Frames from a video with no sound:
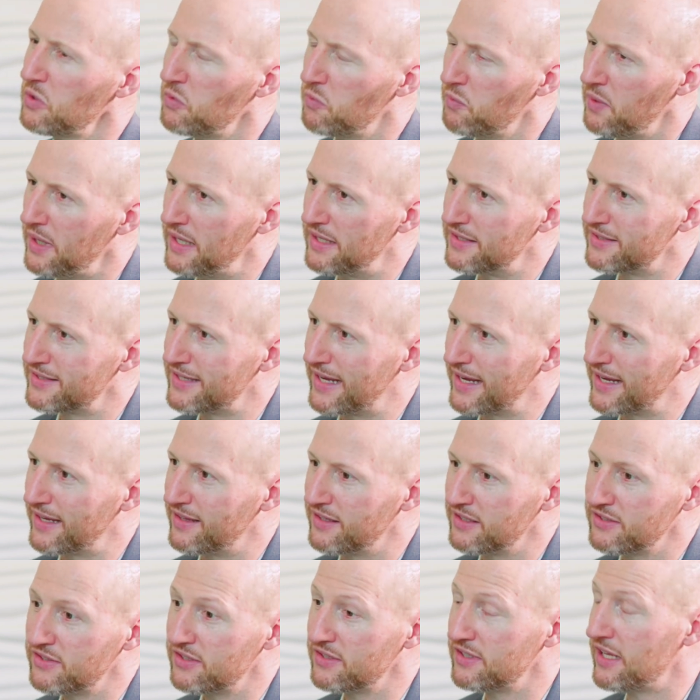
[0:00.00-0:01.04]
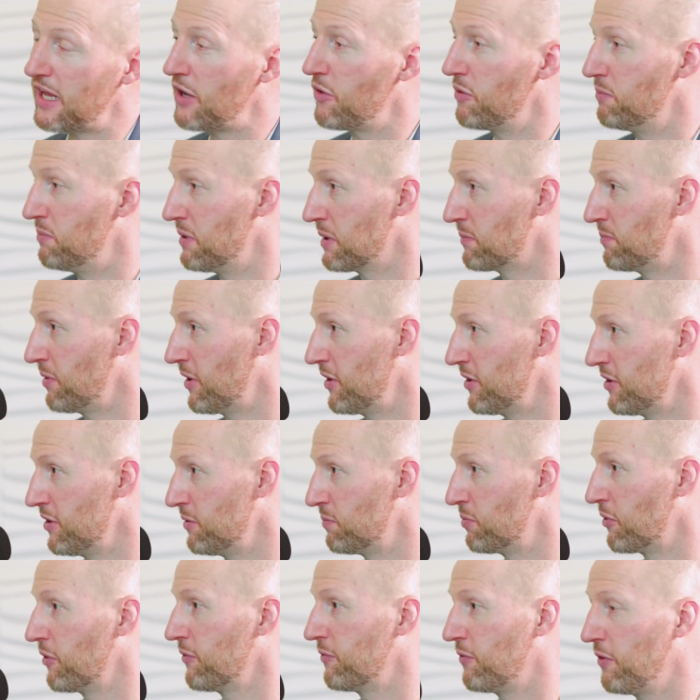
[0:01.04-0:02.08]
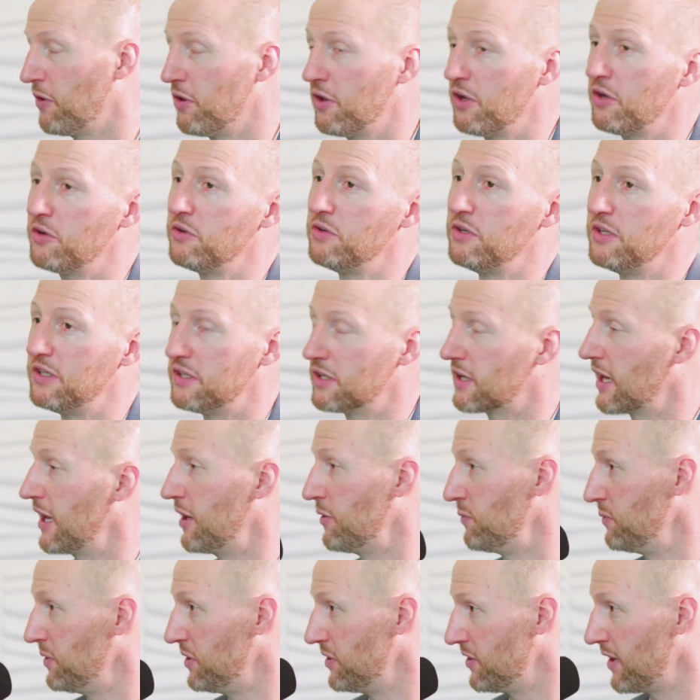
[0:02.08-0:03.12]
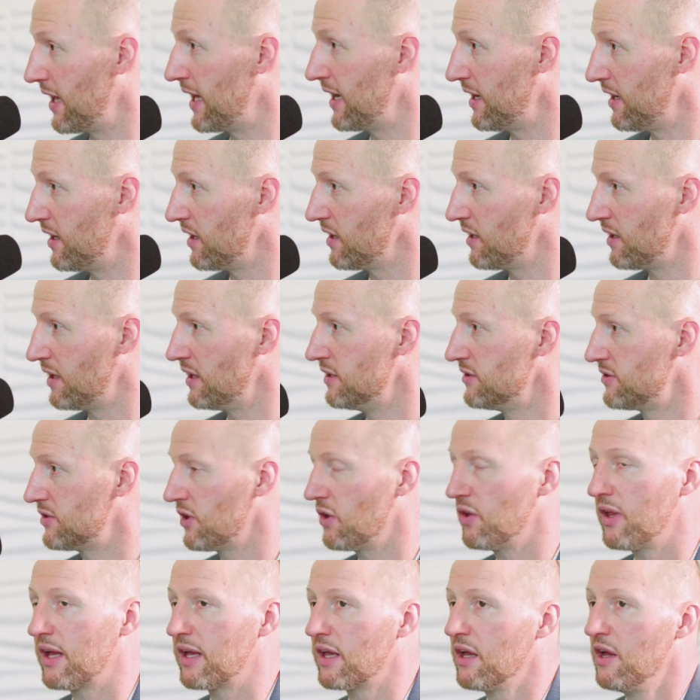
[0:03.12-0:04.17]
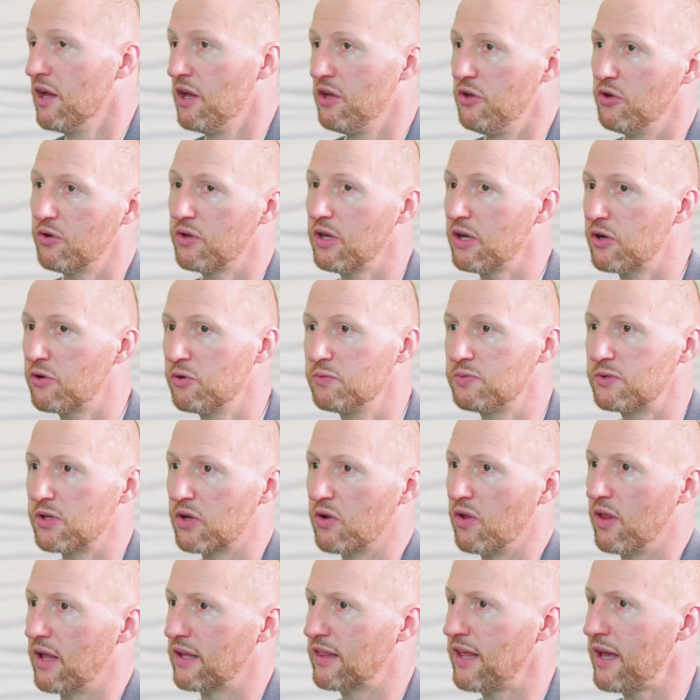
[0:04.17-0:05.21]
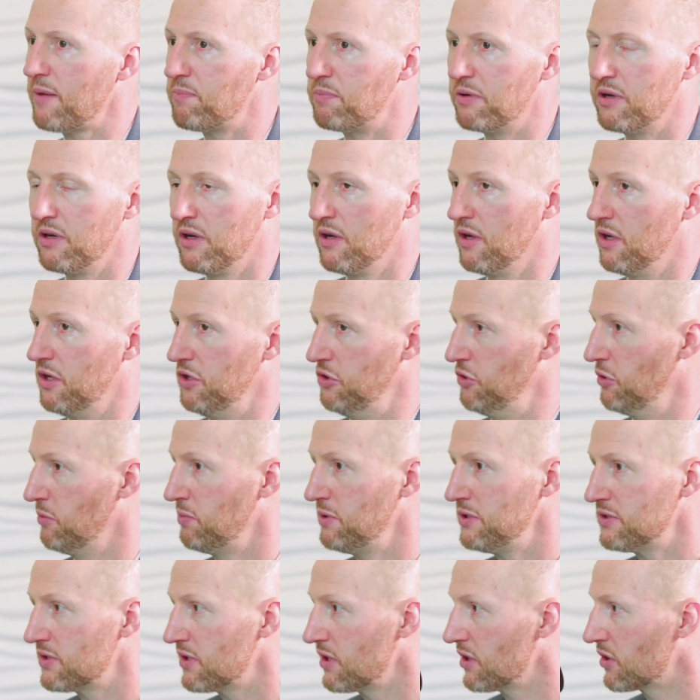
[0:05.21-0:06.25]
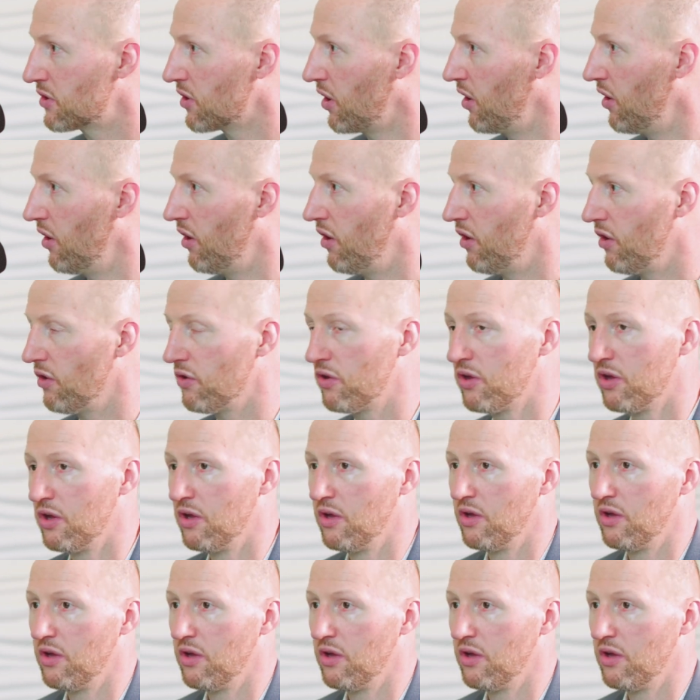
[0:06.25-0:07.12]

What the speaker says: wait a second, this is now a big part of your portfolio. You need to kind of reel that in. Yeah. And so like you'll get groups that go like that, but nobody's getting called,